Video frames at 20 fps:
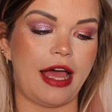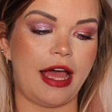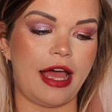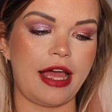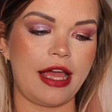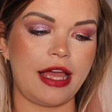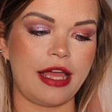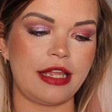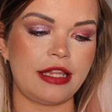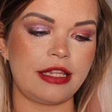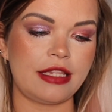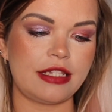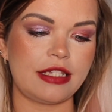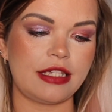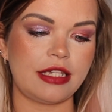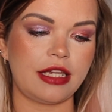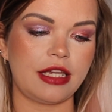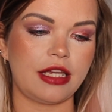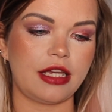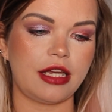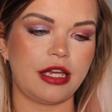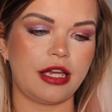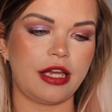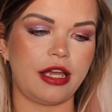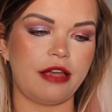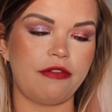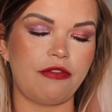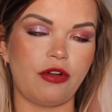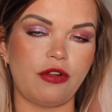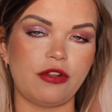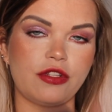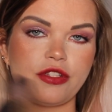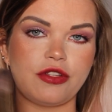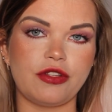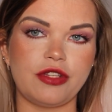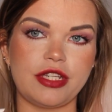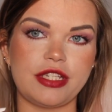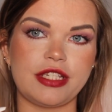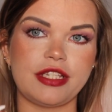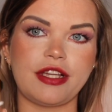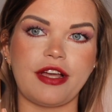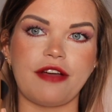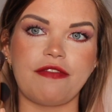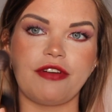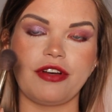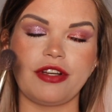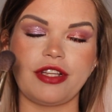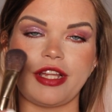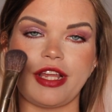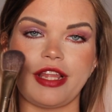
And I've also discovered